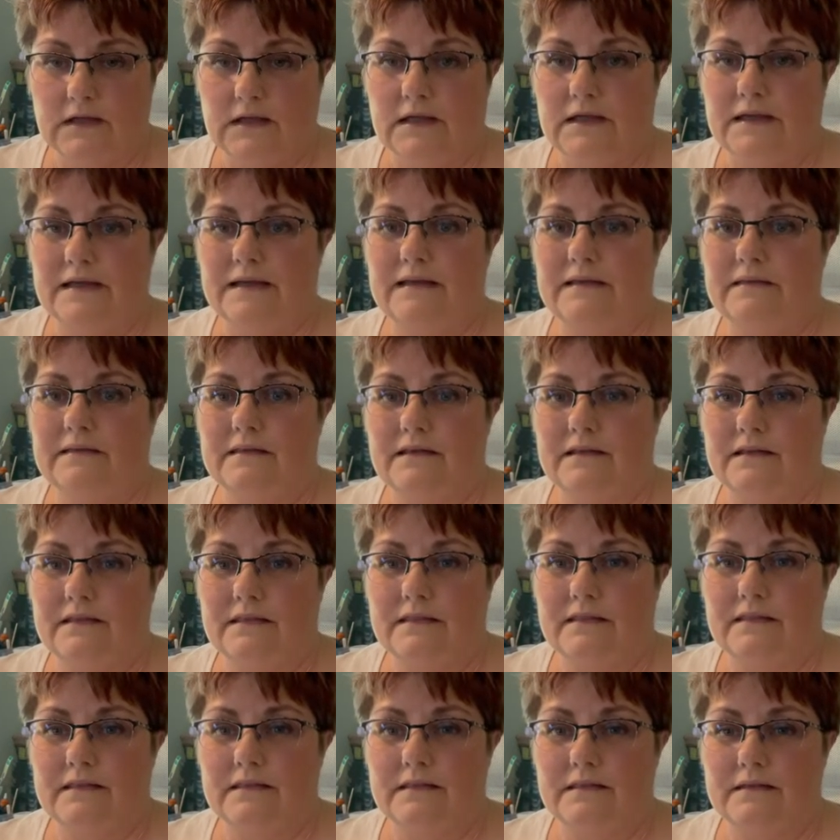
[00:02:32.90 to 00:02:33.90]
and
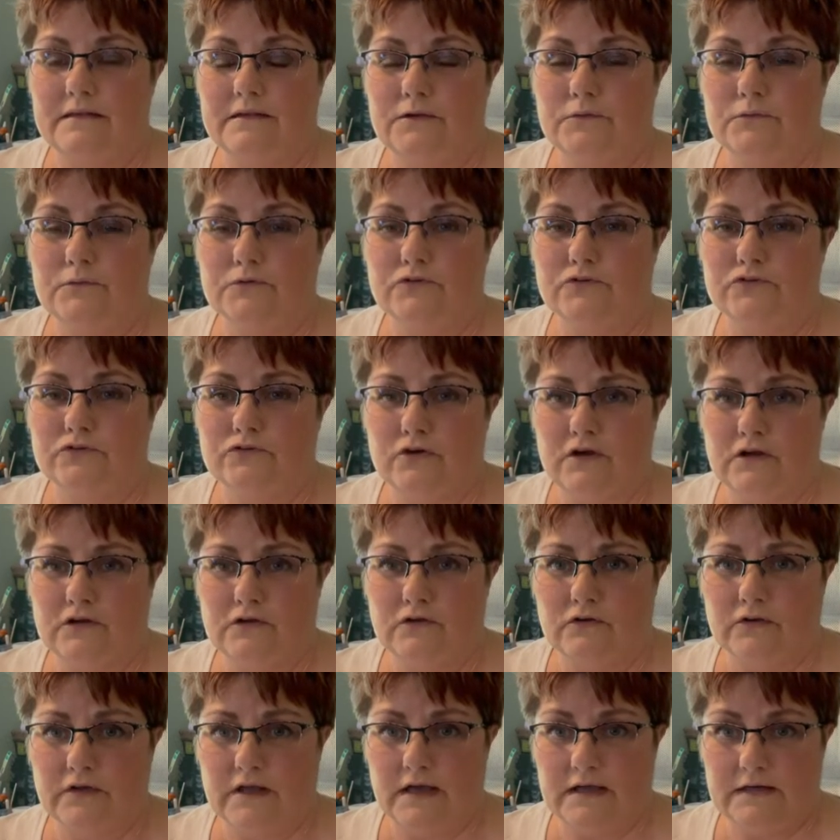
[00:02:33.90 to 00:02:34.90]
then you will
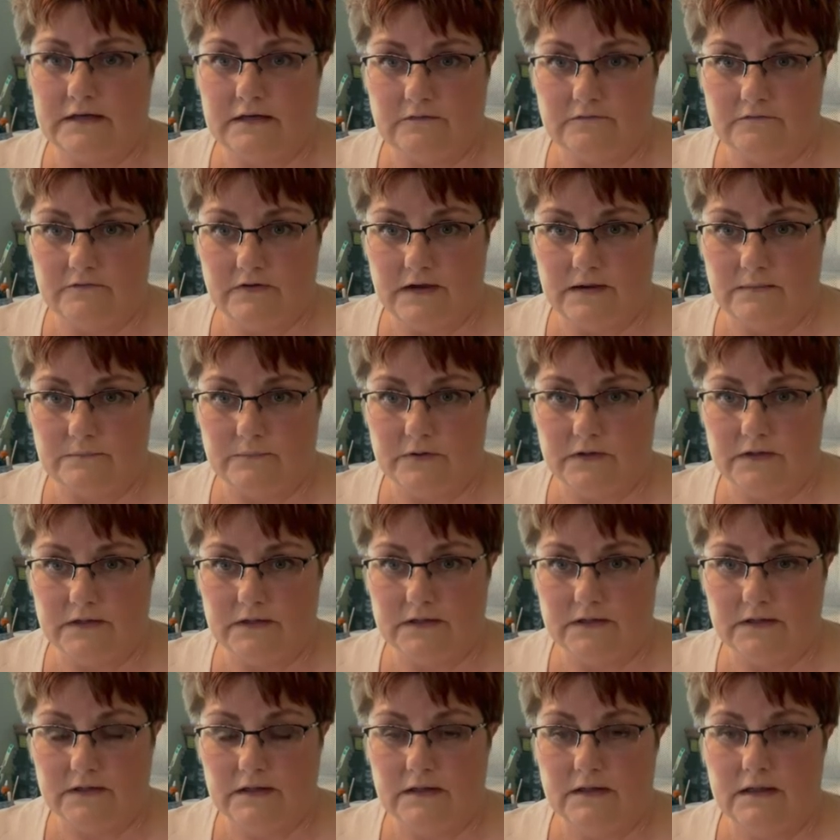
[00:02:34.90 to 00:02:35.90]
struggle cutting
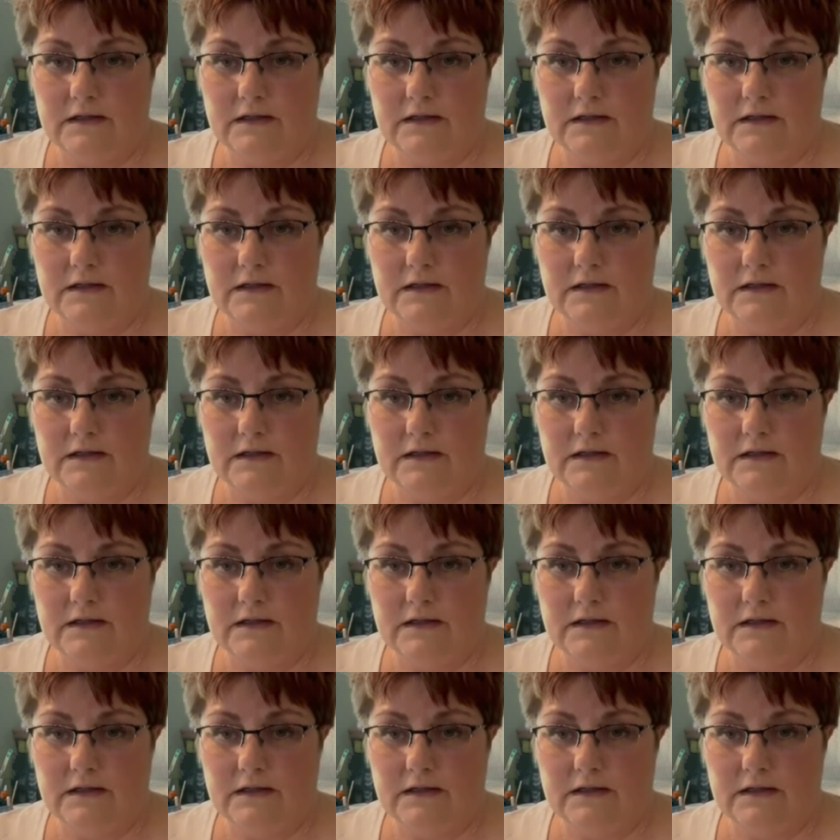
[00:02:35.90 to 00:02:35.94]
fabric.